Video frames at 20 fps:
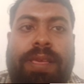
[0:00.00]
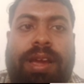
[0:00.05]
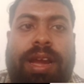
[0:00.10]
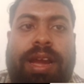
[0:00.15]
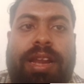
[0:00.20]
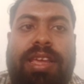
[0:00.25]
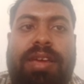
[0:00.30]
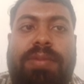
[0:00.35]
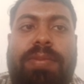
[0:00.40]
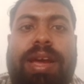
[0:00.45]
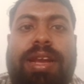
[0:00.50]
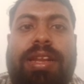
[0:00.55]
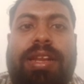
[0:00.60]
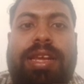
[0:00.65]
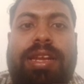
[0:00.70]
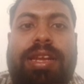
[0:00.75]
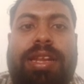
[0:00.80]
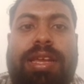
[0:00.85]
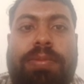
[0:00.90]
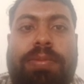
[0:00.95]

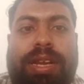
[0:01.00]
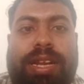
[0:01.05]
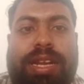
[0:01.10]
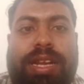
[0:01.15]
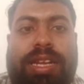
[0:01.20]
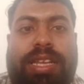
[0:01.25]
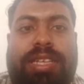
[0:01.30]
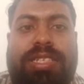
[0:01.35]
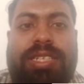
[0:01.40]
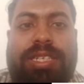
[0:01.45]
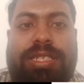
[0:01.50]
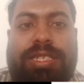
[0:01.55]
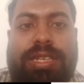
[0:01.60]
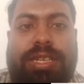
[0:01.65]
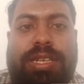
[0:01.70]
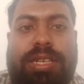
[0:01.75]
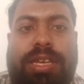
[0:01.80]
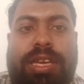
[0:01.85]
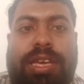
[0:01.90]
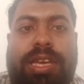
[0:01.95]
Adiabatic demagnetization.
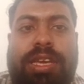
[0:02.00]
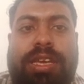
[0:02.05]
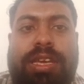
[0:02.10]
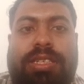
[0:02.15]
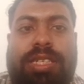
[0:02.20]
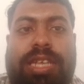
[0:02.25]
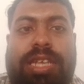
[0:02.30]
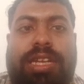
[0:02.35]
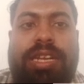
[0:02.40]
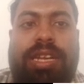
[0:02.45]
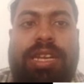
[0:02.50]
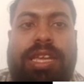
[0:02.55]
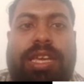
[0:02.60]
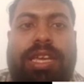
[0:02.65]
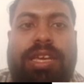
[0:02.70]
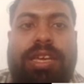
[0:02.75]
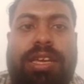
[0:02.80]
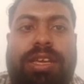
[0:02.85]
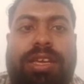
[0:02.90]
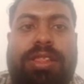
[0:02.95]
Generally,